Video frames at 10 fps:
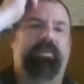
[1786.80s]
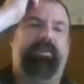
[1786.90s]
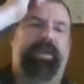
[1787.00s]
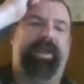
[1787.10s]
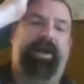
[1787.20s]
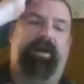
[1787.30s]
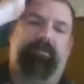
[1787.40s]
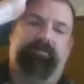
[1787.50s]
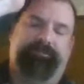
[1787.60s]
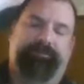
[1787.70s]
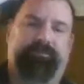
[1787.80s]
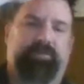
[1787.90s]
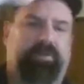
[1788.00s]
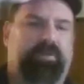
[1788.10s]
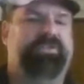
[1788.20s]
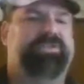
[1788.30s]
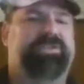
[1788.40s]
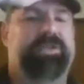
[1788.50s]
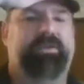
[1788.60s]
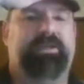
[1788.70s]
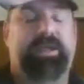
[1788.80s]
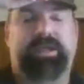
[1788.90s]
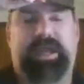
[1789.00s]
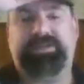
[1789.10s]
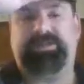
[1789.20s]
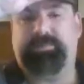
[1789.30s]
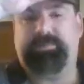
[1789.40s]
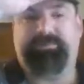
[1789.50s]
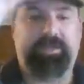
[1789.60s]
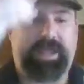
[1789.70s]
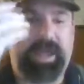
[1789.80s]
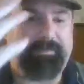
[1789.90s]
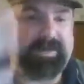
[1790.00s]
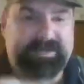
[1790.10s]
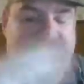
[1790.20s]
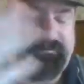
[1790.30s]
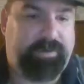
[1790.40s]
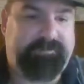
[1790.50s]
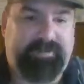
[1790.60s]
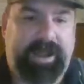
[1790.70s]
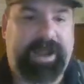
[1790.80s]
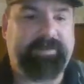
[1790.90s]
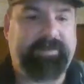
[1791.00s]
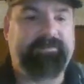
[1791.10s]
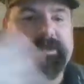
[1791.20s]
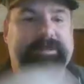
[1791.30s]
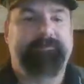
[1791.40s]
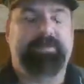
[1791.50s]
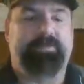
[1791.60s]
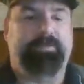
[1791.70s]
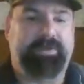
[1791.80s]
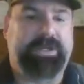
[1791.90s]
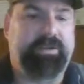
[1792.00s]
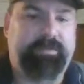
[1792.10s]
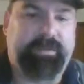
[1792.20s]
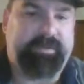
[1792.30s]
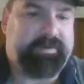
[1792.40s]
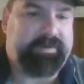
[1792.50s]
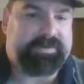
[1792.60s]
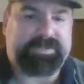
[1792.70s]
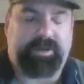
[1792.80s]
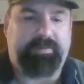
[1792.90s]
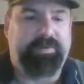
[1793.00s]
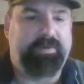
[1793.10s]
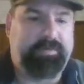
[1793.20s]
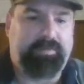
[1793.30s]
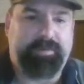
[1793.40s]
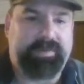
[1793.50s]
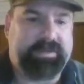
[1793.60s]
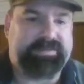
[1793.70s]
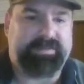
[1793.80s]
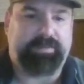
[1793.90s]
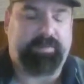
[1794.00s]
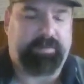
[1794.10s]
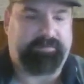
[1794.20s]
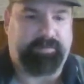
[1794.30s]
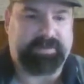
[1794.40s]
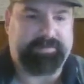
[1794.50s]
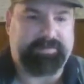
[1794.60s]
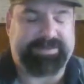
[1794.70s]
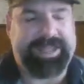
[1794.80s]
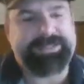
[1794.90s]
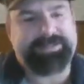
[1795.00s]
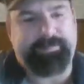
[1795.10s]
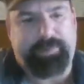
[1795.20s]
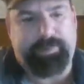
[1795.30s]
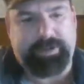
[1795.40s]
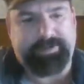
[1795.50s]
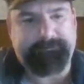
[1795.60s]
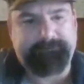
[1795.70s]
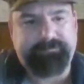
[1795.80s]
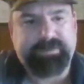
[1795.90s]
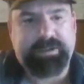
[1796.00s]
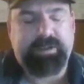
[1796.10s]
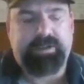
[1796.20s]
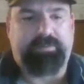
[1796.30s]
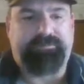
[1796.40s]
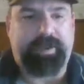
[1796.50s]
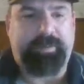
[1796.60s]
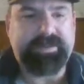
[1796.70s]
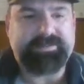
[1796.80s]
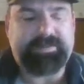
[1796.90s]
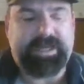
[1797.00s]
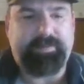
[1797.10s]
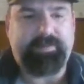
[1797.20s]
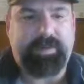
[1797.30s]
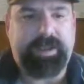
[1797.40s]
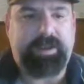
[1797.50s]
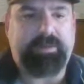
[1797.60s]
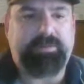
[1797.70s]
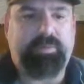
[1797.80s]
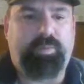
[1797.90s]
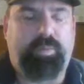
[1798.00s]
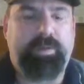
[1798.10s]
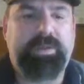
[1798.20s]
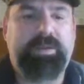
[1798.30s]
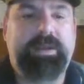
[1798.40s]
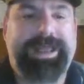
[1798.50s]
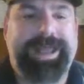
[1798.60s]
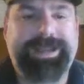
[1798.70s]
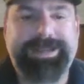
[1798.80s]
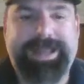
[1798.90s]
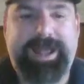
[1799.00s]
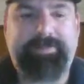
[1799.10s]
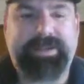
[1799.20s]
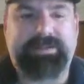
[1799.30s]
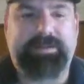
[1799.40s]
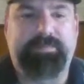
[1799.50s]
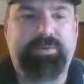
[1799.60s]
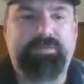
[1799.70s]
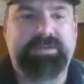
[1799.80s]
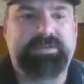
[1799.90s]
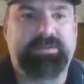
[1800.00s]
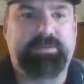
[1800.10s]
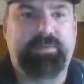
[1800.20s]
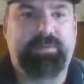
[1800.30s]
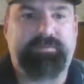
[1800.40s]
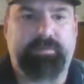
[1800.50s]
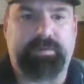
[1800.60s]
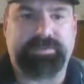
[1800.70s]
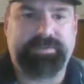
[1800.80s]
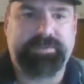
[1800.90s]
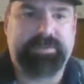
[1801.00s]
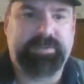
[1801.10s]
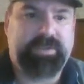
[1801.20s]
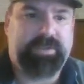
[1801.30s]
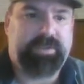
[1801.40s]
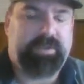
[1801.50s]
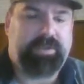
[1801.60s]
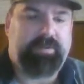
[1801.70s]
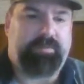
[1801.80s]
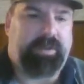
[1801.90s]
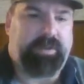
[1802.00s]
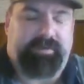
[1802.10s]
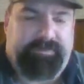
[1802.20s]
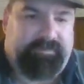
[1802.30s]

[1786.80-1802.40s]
Now, holy shit. Actually, before that, because in 45, Rita the Riveter started moving women into the workforce. But that's the point. When feminism came around, women economically moved into the workforce. Well, if you've